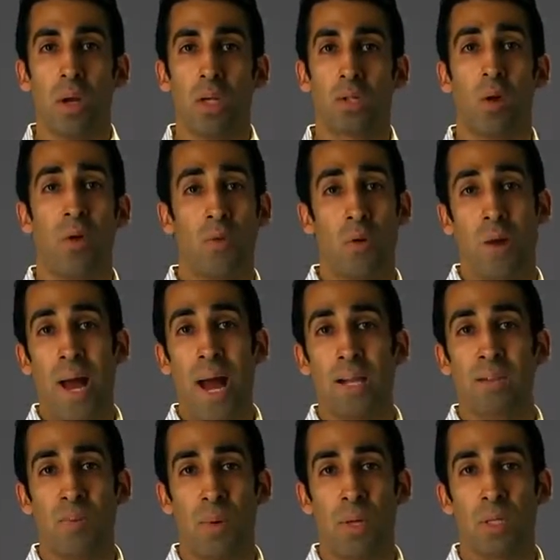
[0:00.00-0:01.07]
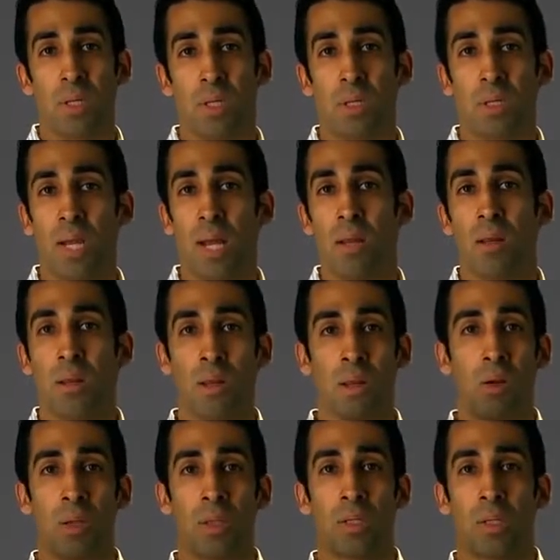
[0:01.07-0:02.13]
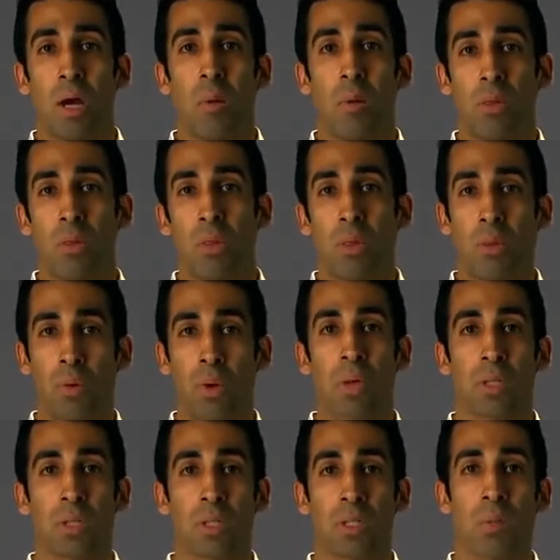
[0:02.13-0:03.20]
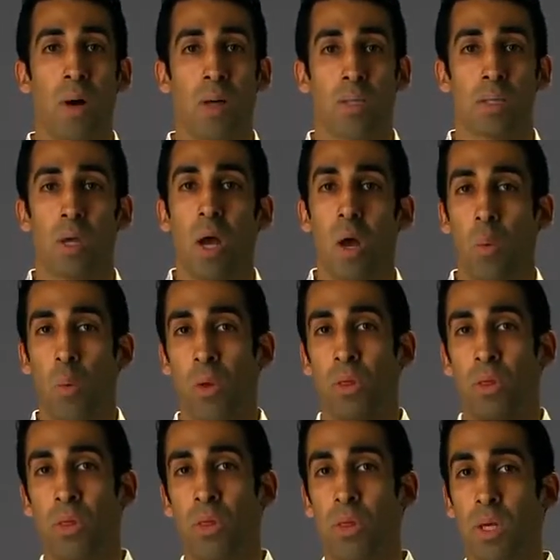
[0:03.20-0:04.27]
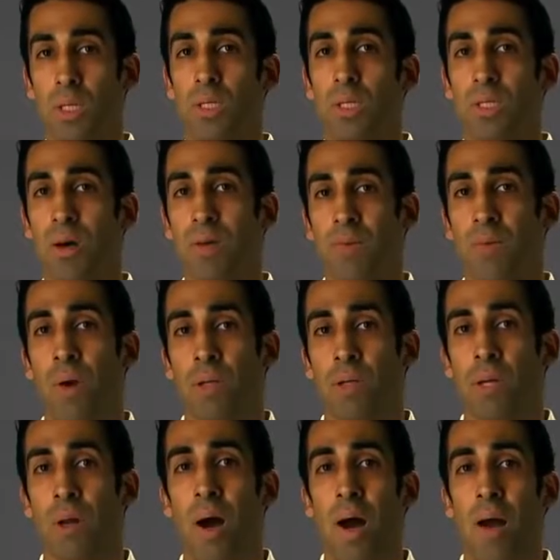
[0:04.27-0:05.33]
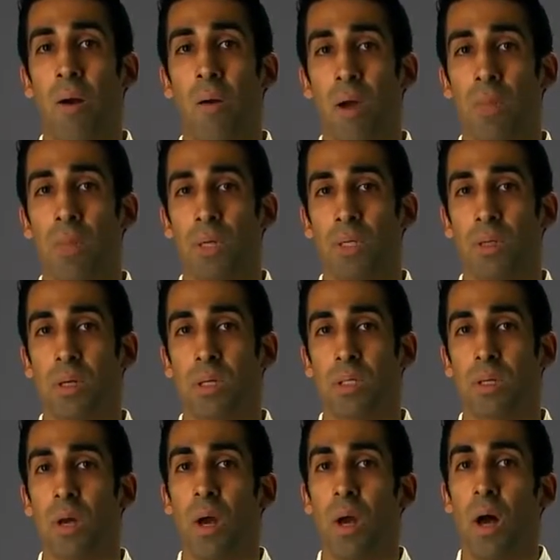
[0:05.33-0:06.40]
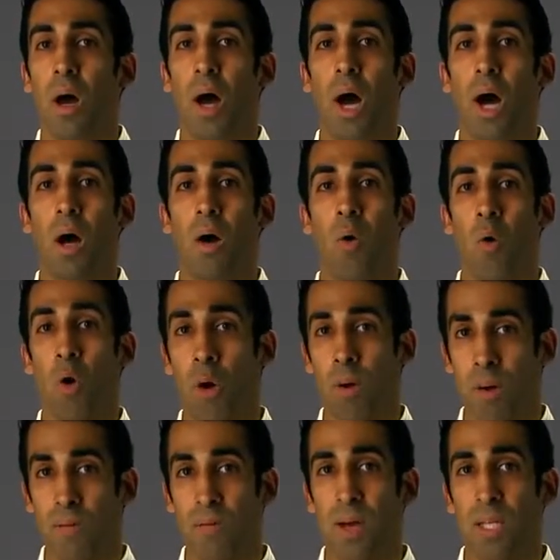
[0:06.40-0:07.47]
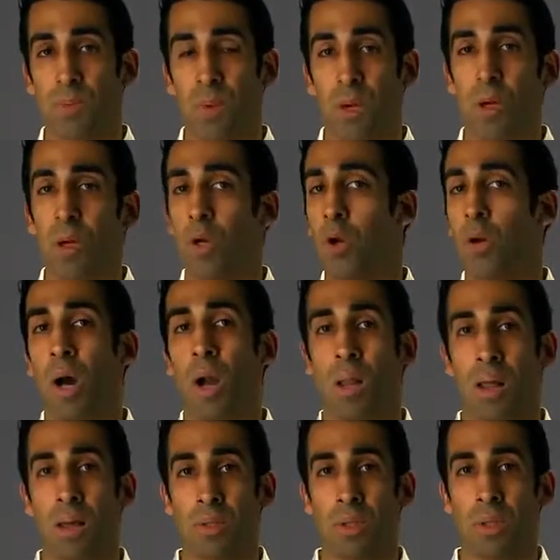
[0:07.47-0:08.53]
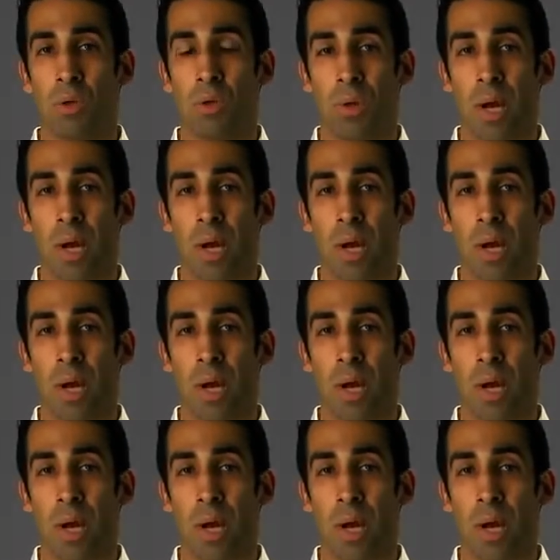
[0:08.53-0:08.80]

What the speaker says: So if you're an active business, technically you could sell within 3 to 6 months. With this self-directed IRA business or investment, you're not allowed to do